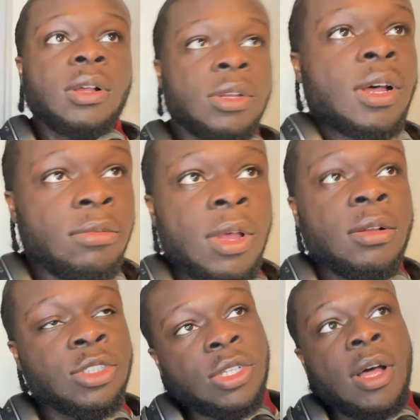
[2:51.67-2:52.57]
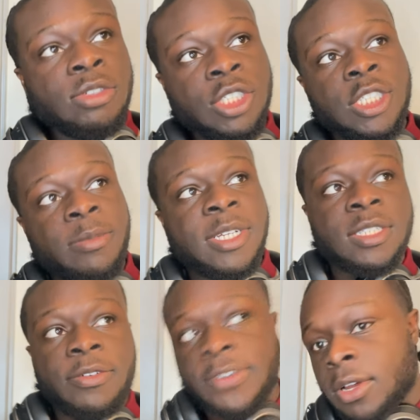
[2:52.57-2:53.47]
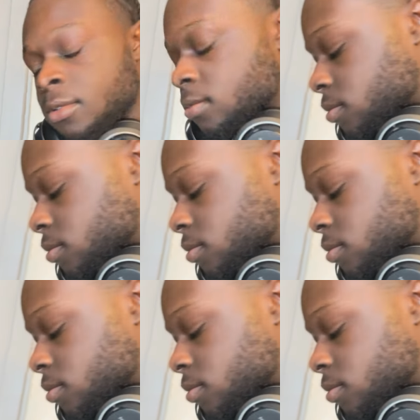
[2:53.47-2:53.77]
I'll just see myself out.